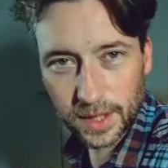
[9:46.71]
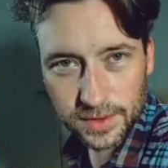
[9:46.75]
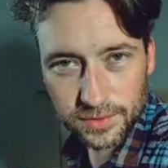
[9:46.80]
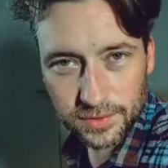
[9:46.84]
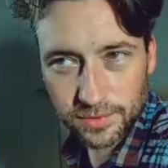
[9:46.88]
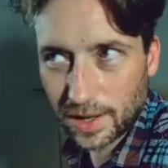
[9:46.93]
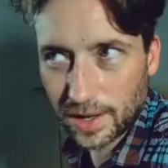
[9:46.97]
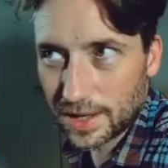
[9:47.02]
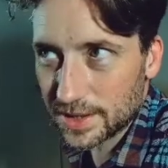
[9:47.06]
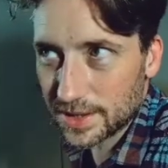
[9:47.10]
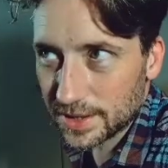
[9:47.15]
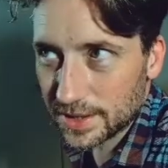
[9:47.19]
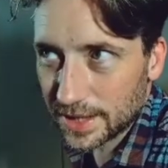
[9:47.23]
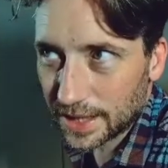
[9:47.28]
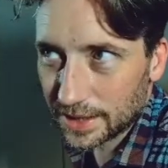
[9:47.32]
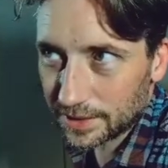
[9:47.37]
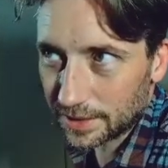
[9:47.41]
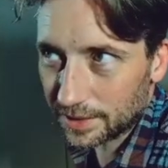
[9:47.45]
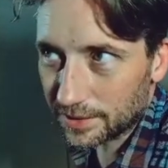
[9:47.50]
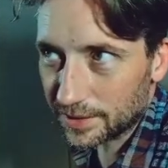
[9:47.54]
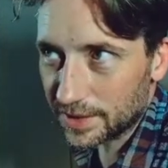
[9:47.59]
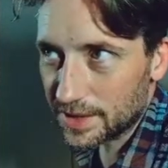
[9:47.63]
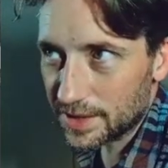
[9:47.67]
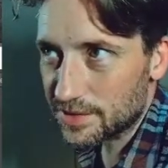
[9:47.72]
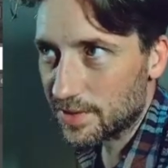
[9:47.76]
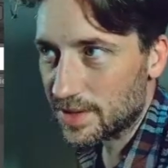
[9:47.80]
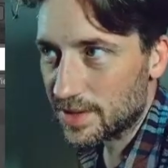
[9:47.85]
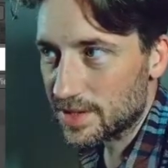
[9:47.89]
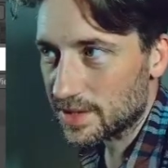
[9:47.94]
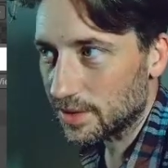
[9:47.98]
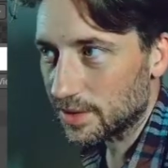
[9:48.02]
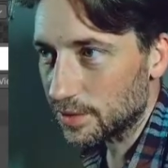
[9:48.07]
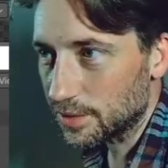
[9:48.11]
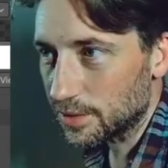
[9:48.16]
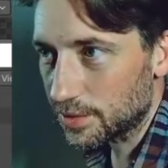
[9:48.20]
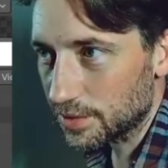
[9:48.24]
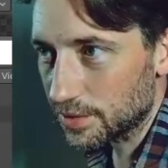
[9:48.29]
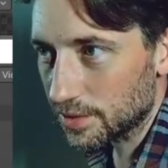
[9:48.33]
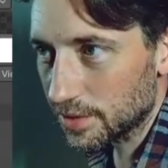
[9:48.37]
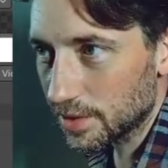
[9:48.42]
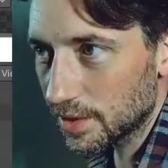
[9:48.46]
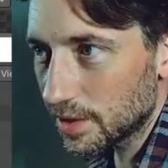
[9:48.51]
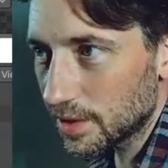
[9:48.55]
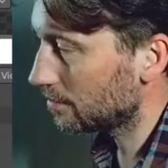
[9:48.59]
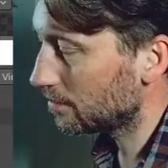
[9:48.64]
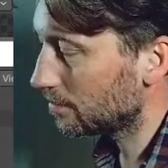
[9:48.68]
rendered out at this resolution,
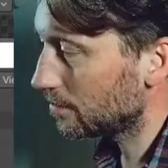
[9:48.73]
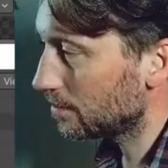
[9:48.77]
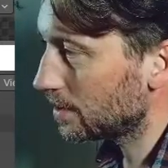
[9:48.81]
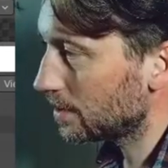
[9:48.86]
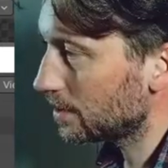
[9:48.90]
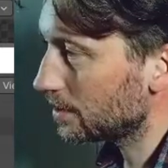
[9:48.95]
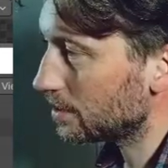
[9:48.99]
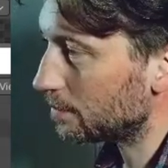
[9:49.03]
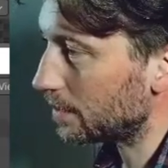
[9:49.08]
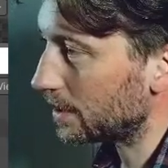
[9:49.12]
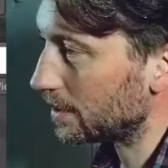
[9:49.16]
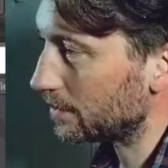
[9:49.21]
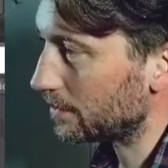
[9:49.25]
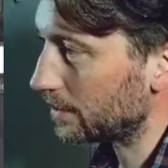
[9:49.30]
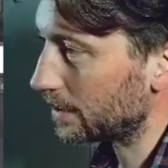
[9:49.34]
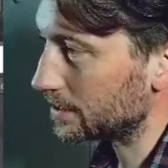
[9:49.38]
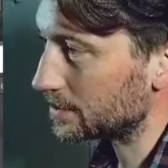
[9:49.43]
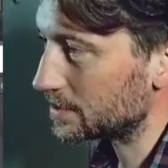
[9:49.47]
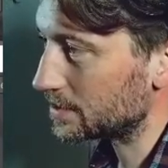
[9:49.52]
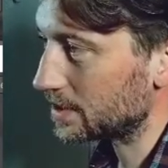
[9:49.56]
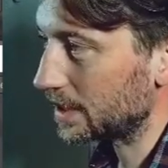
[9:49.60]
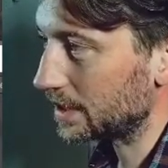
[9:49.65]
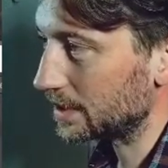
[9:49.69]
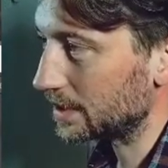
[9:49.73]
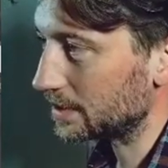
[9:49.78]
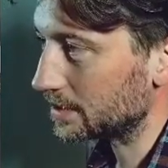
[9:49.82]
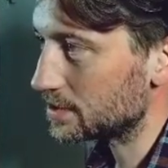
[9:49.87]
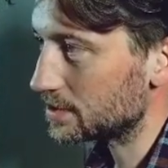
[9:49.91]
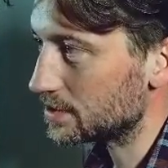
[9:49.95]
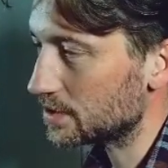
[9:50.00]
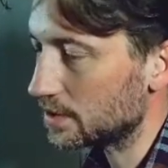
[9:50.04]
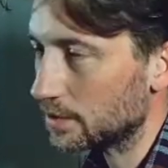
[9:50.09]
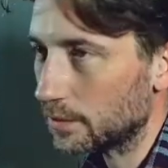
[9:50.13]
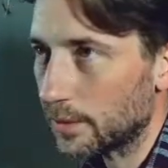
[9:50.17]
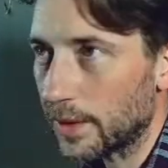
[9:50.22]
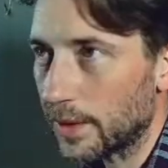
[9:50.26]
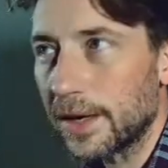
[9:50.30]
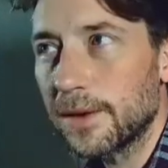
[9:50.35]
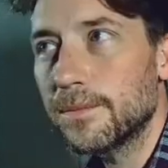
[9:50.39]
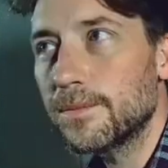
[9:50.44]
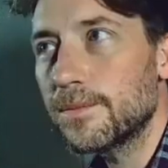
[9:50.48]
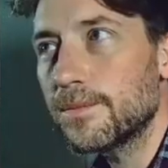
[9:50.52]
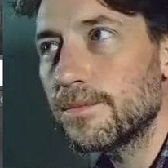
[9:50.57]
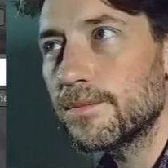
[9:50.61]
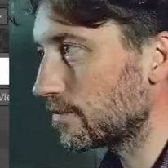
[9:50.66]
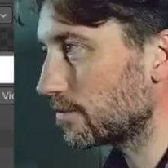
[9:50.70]
the main thing is getting the silhouette.
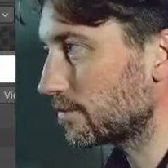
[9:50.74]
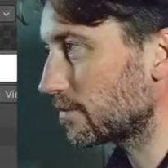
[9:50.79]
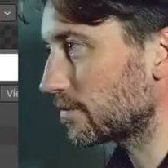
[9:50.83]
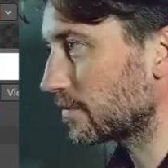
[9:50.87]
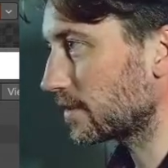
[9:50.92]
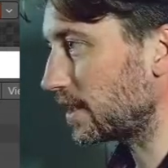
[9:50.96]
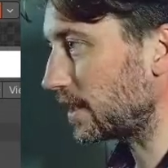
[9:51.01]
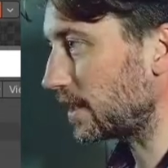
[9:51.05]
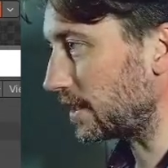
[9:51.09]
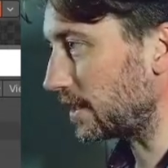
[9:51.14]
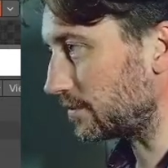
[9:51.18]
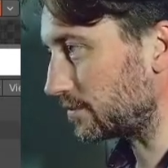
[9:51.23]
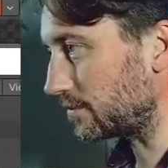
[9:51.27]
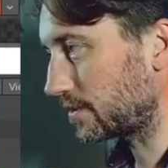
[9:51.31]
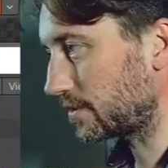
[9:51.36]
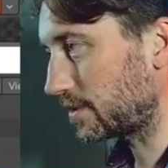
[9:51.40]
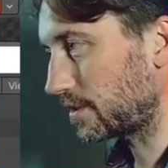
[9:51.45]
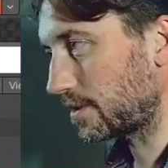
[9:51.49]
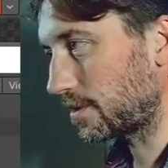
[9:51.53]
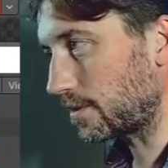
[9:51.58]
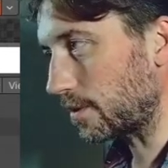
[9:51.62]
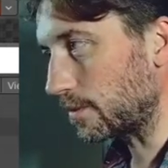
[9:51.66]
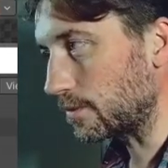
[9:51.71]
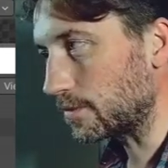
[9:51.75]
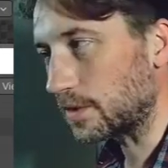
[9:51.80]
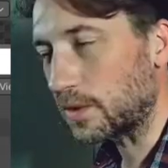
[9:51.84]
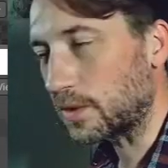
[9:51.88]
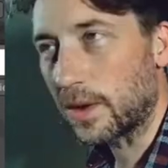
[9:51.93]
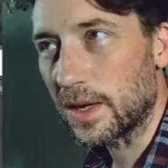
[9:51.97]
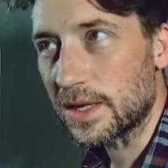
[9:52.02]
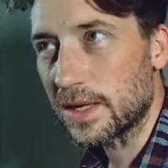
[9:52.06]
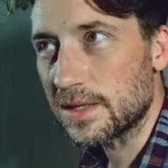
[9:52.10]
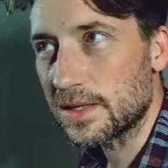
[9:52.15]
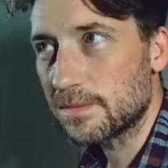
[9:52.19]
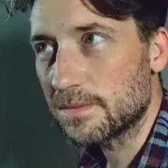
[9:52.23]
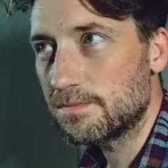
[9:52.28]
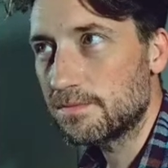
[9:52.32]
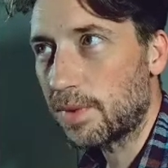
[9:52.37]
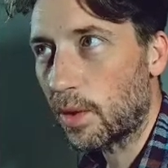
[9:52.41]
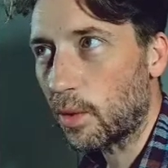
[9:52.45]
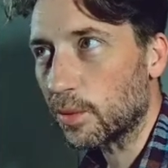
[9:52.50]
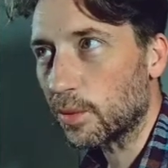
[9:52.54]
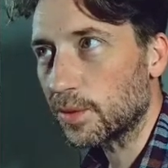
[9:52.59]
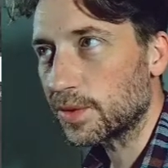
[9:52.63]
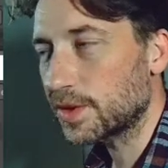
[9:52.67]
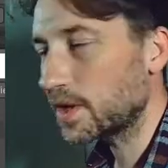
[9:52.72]
And I've gone for quite
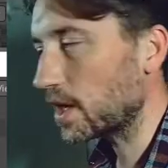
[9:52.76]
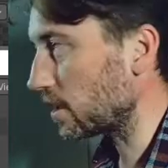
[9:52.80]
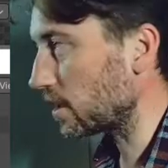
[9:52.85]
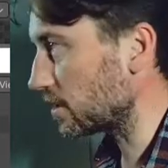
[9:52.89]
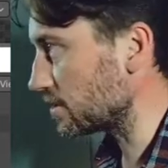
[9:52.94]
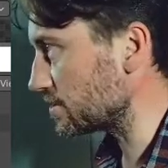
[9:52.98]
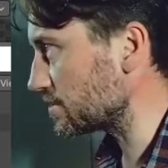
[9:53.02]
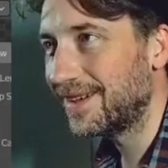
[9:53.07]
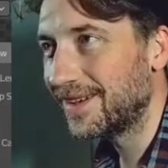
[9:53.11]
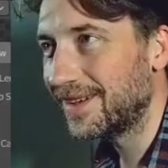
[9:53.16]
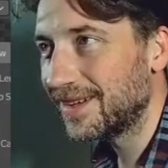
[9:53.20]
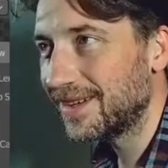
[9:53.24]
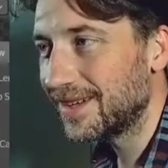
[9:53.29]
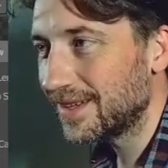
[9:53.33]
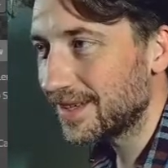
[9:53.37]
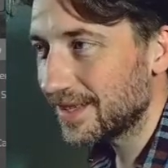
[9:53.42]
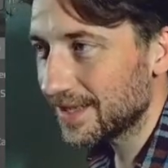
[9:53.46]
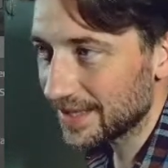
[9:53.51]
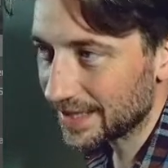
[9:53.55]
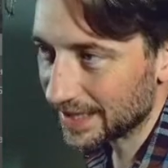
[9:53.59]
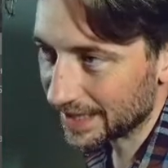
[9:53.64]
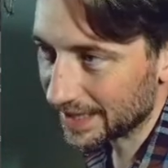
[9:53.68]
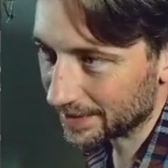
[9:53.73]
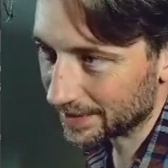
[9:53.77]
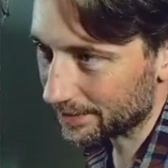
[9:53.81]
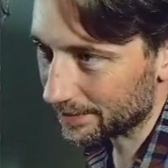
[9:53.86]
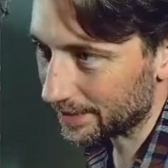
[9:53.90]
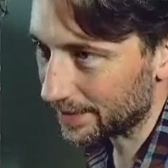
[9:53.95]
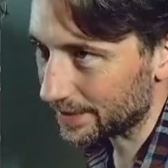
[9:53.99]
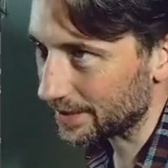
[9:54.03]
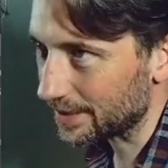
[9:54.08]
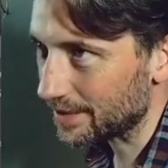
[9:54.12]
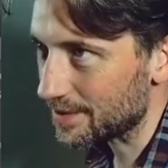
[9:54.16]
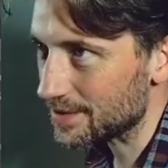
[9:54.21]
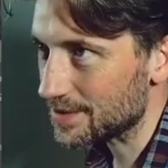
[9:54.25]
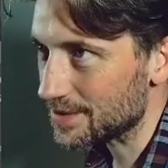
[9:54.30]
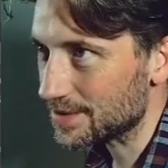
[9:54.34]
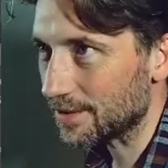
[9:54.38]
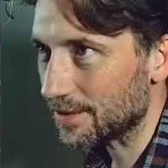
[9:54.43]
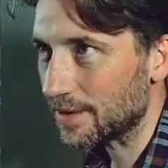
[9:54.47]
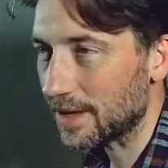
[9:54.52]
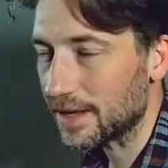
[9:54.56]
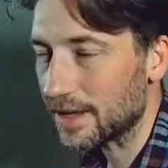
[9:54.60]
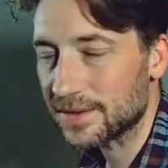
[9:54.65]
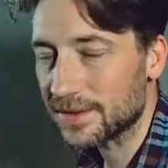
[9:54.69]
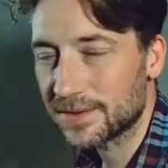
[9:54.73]
bold colours. Anyway, yeah. So
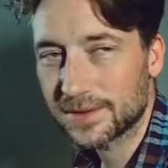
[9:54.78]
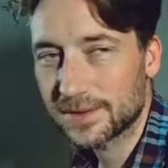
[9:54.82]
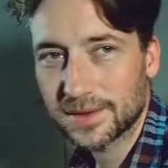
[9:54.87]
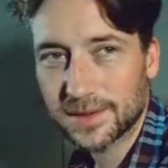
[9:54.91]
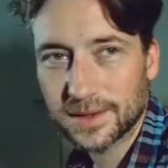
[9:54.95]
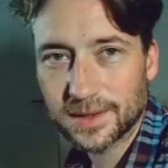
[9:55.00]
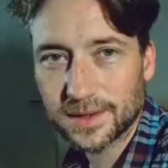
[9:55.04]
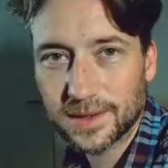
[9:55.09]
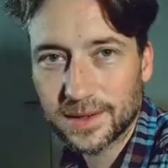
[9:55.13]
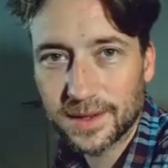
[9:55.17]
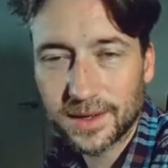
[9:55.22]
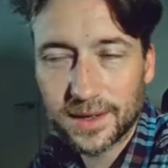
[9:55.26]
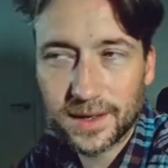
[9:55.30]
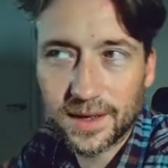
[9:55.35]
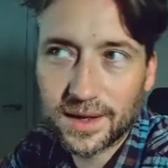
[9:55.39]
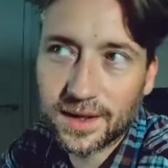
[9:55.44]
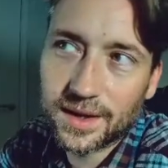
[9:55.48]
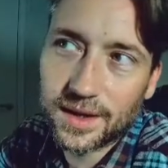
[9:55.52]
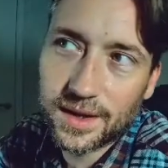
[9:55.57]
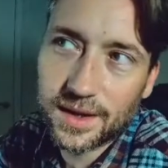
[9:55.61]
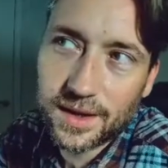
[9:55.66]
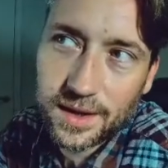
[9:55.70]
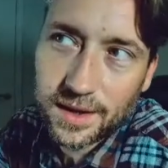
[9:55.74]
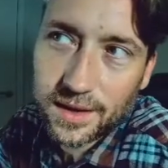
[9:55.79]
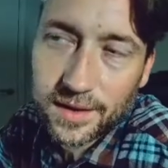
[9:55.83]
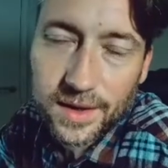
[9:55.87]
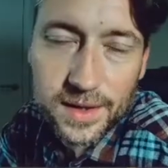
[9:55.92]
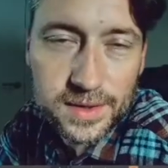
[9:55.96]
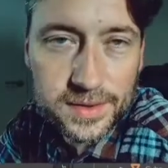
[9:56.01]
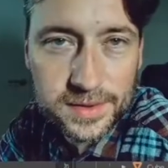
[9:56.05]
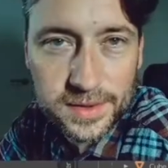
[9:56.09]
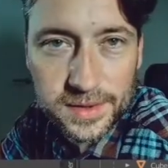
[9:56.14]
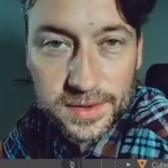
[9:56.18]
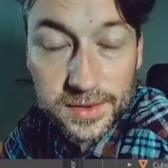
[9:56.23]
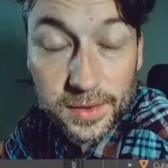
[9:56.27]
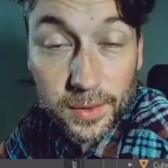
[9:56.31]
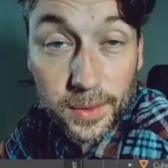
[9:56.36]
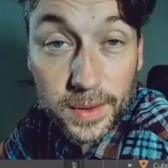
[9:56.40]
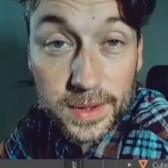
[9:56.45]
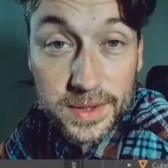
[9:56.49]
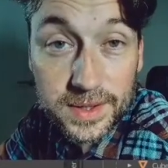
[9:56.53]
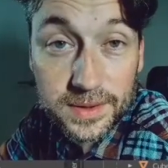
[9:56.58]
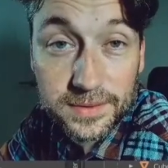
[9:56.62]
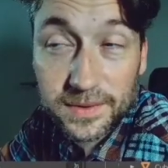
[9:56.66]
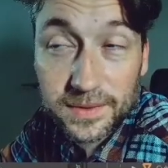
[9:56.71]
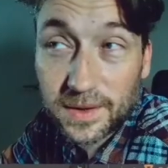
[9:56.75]
that's that's the story
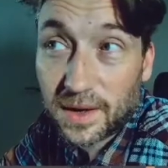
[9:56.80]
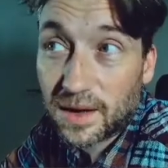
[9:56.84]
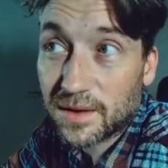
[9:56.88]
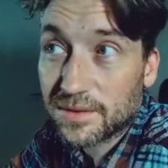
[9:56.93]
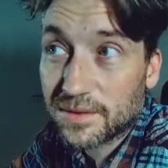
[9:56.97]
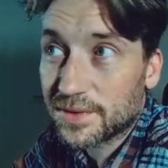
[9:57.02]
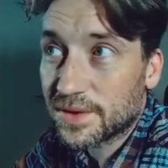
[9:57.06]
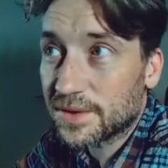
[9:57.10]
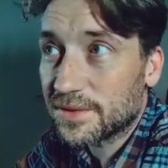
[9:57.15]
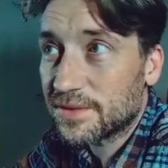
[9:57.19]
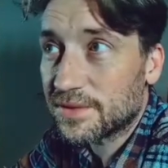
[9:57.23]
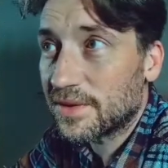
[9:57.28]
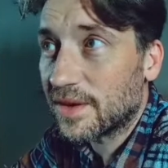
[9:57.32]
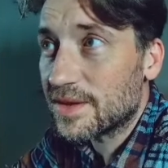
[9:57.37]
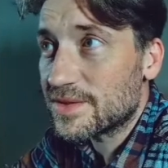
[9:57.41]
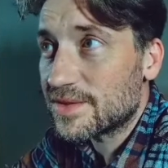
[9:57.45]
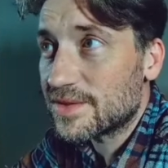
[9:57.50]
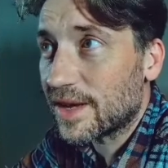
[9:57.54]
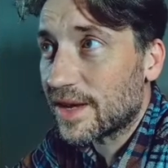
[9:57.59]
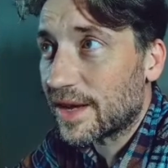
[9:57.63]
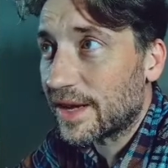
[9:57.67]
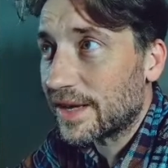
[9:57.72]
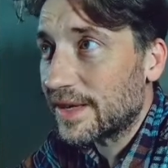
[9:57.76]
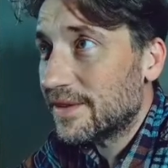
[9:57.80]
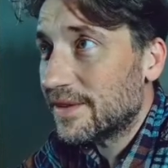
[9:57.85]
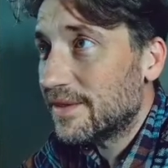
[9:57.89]
so far for the first day.